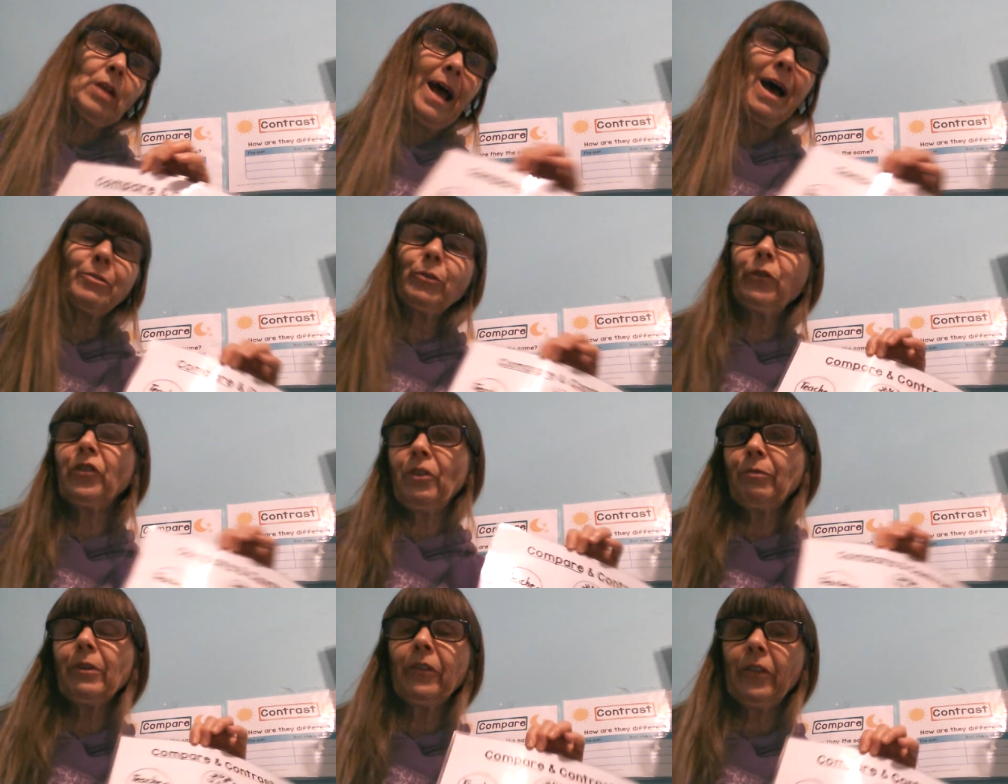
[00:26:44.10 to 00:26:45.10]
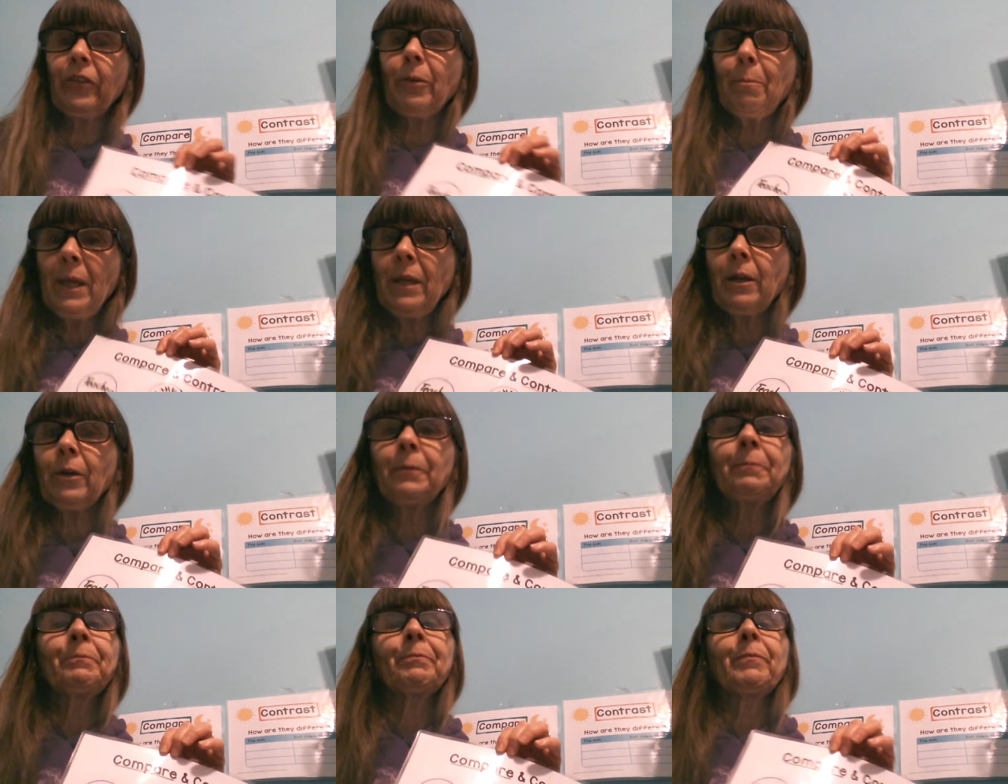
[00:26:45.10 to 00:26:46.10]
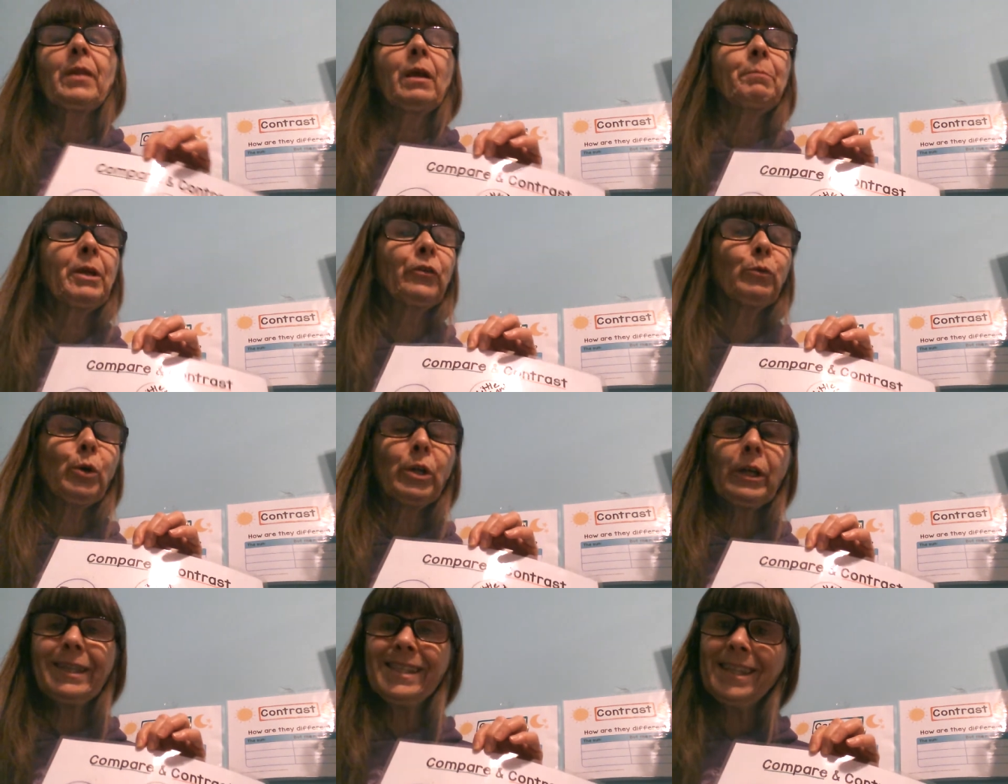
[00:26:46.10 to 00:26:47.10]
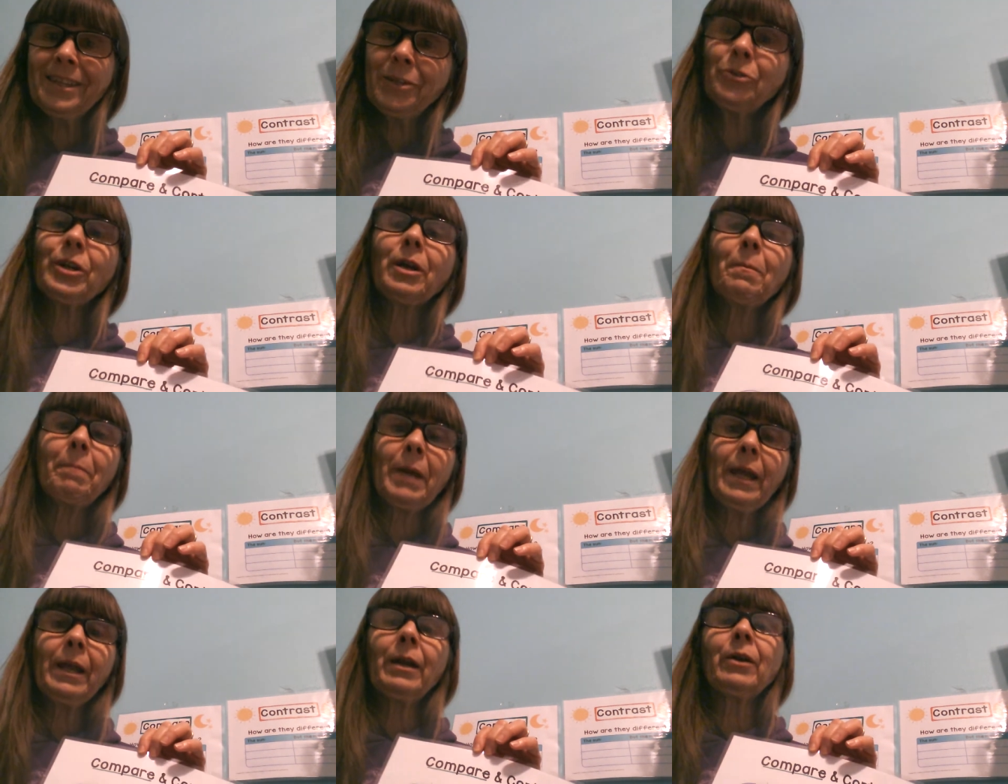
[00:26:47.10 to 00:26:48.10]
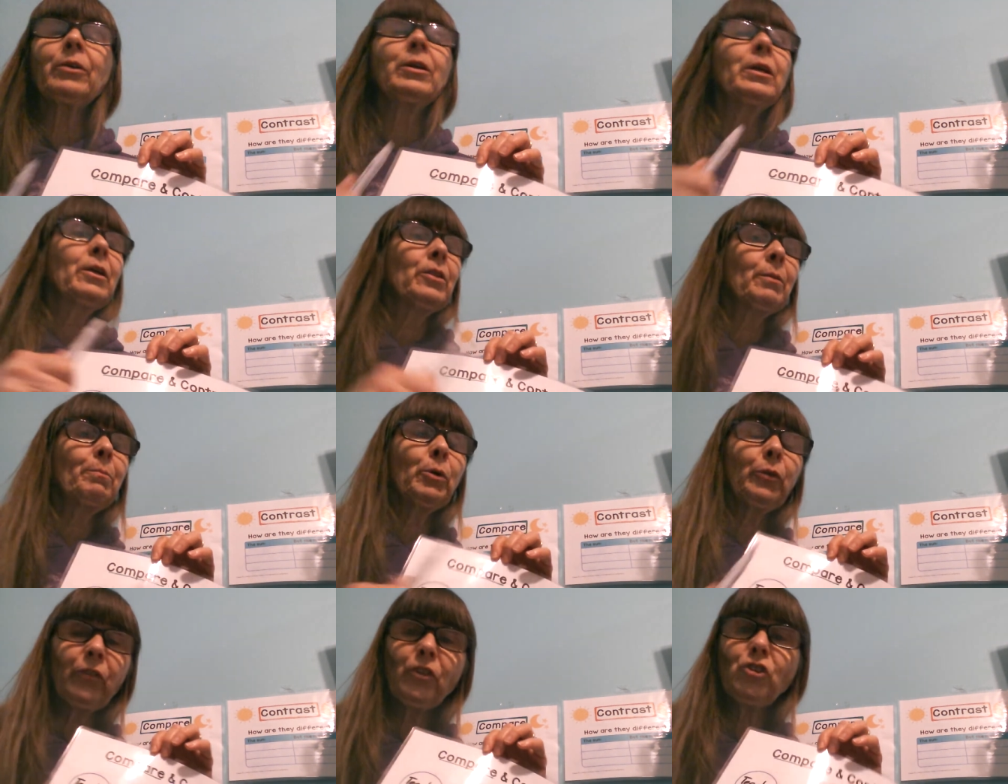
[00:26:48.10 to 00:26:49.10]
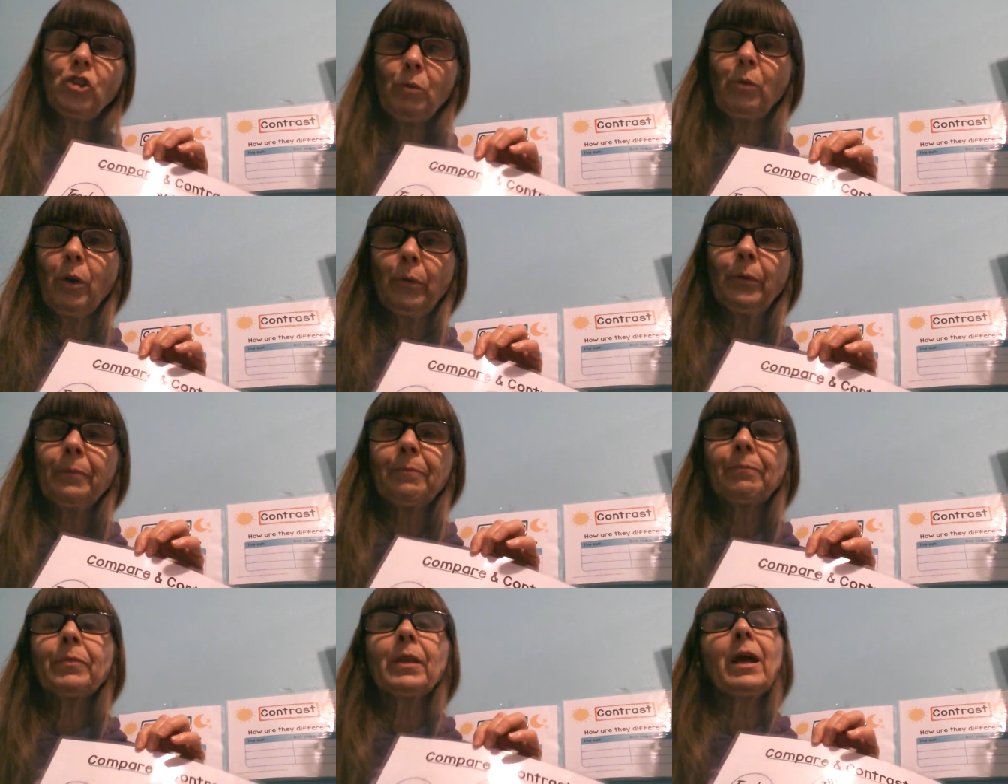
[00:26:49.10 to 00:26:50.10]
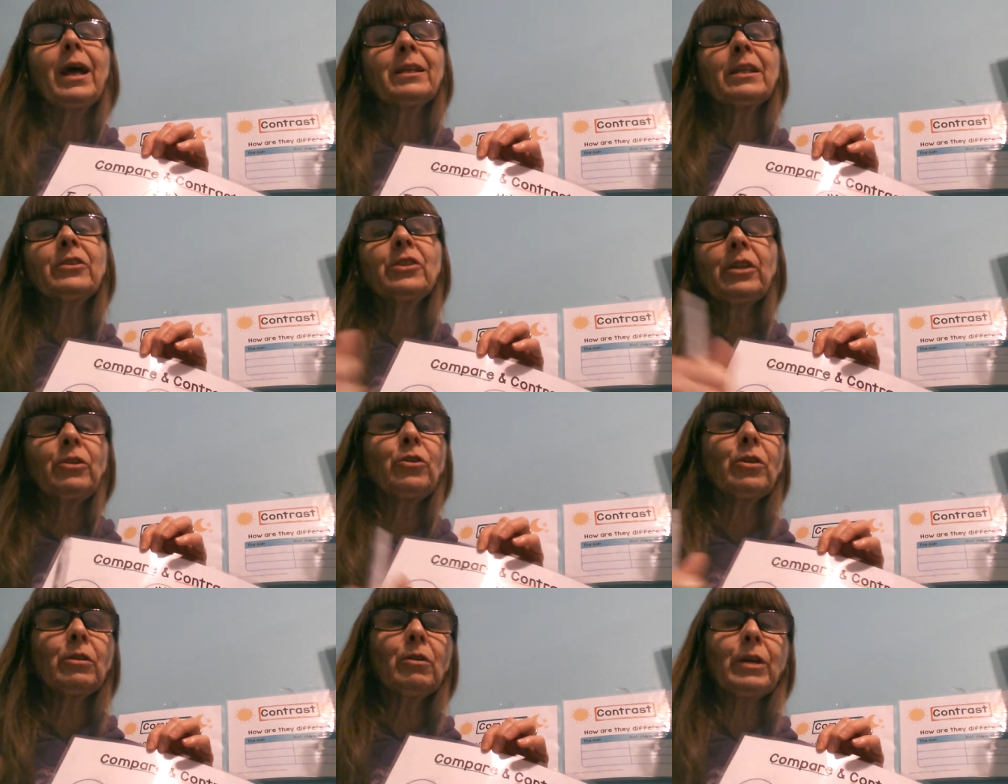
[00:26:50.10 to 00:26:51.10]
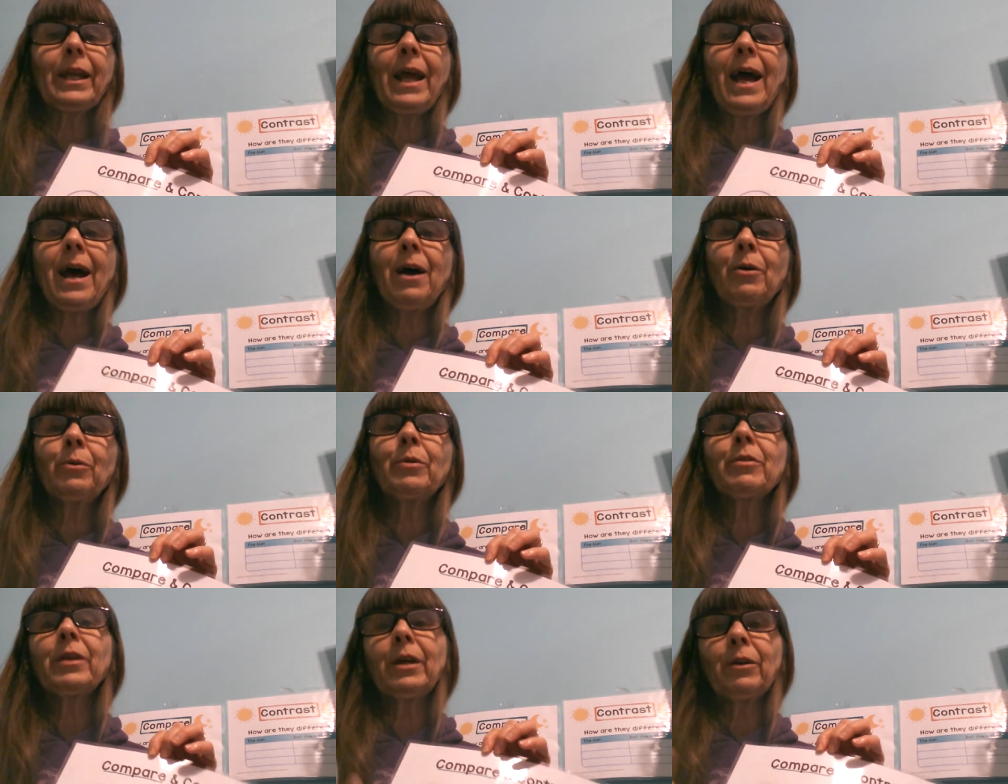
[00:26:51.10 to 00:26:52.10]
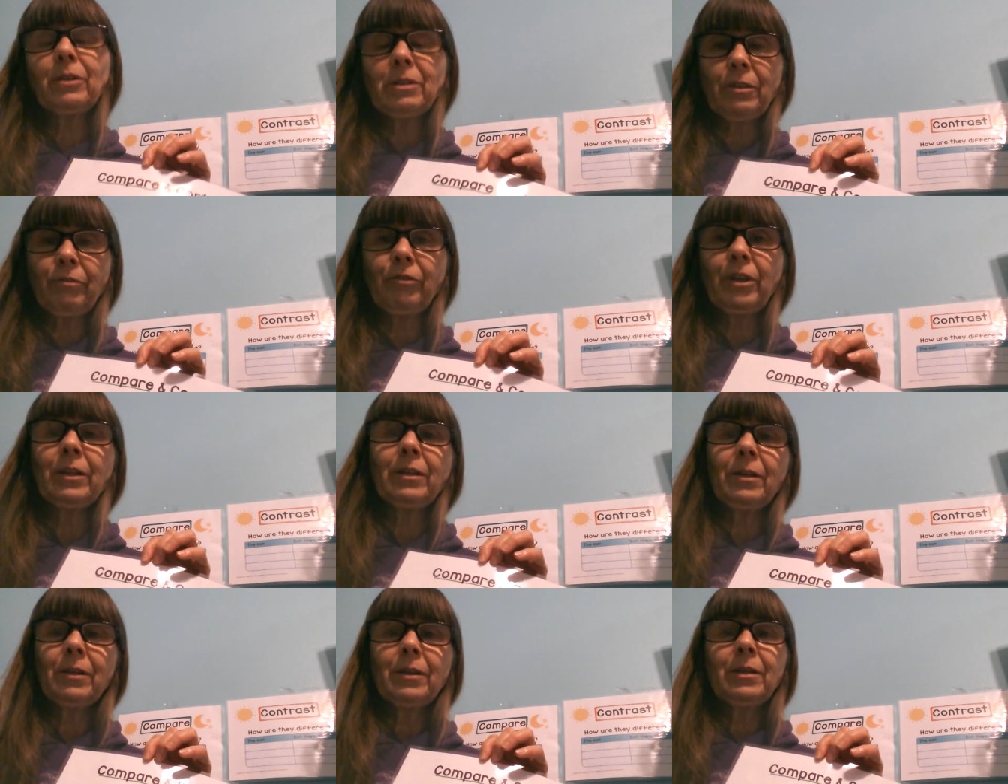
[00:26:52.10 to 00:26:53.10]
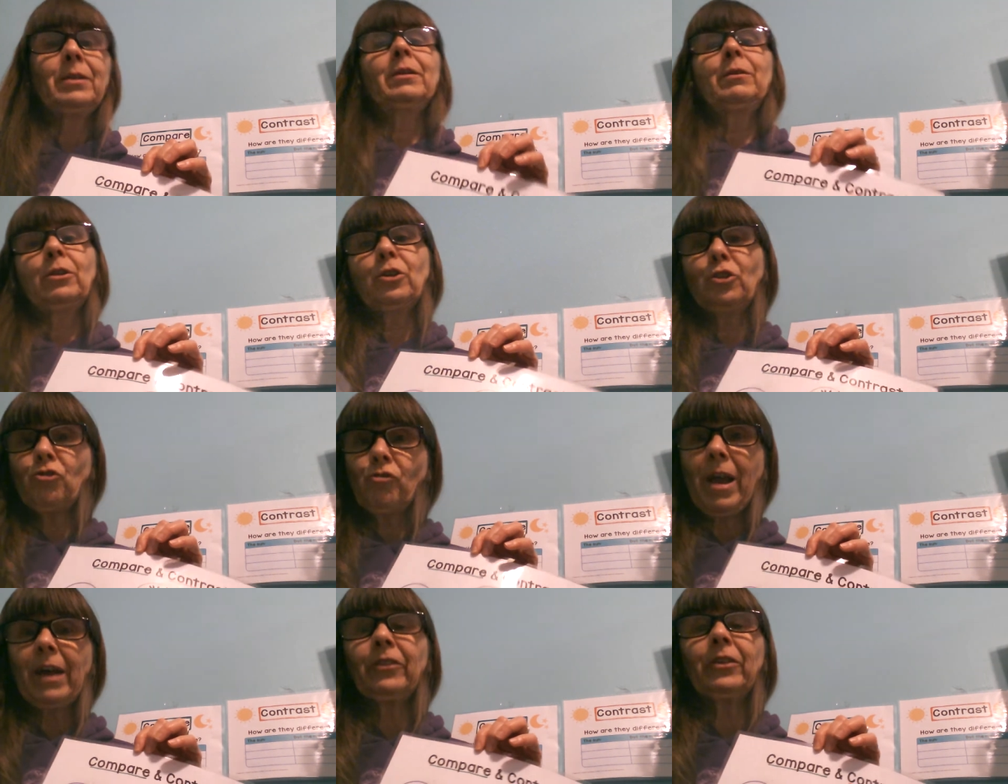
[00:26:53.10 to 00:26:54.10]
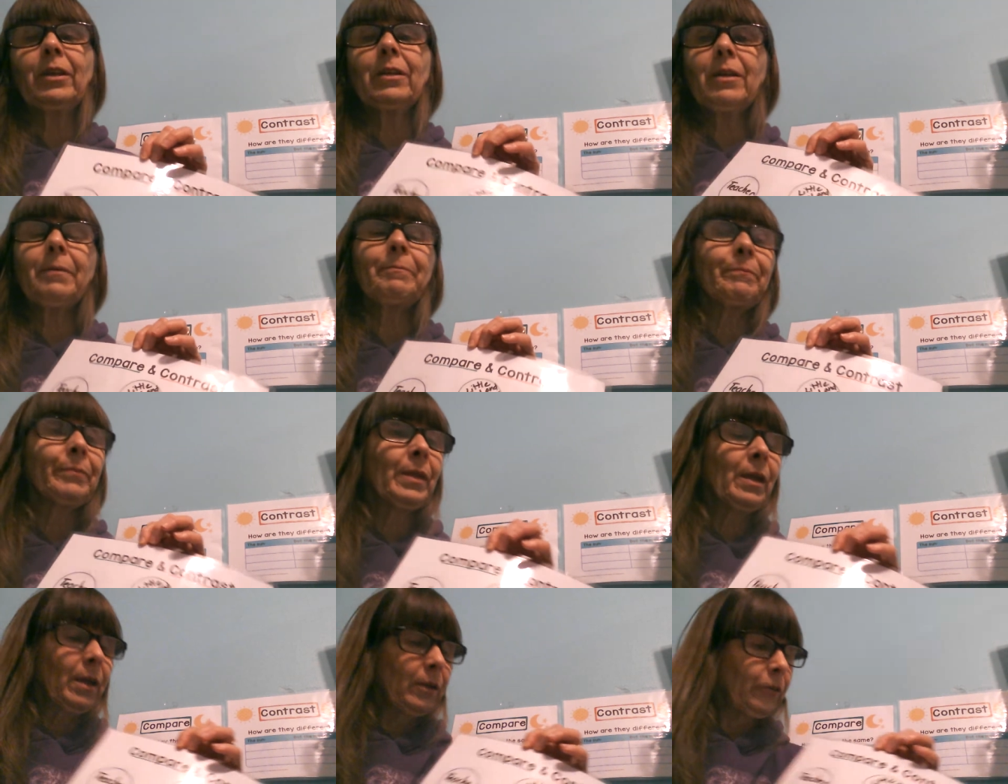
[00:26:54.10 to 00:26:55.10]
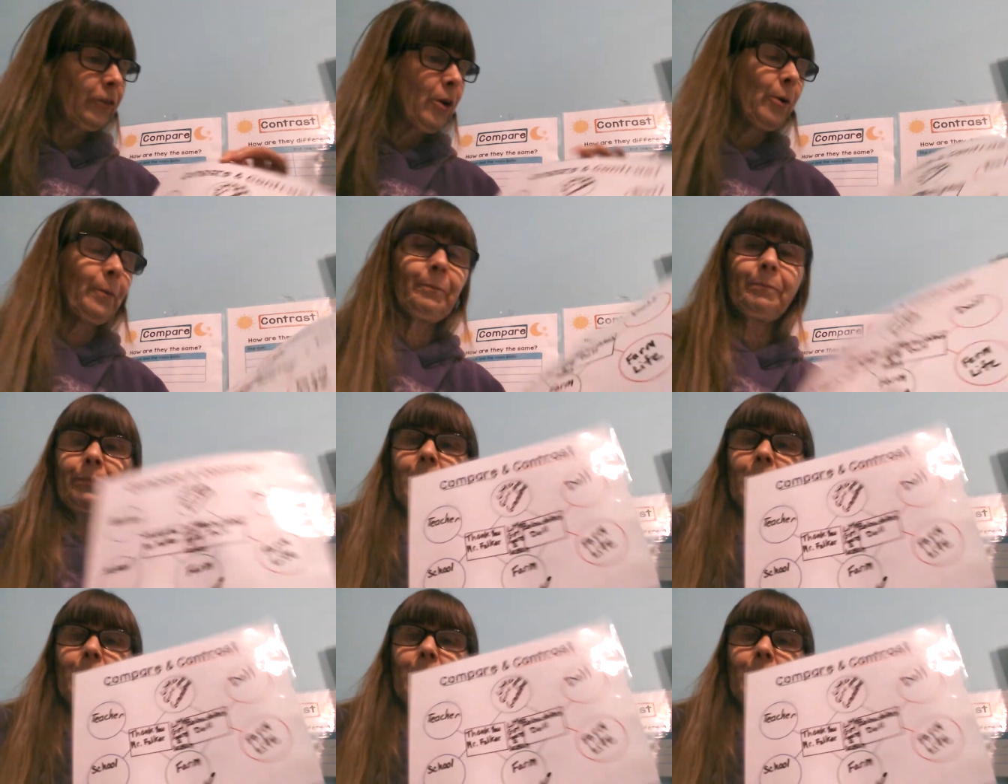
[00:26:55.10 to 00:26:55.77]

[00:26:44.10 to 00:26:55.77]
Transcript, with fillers: how those differences appear because we're going to continue to compare the books that she wrote and continue to look at how they are different, contrasting them. So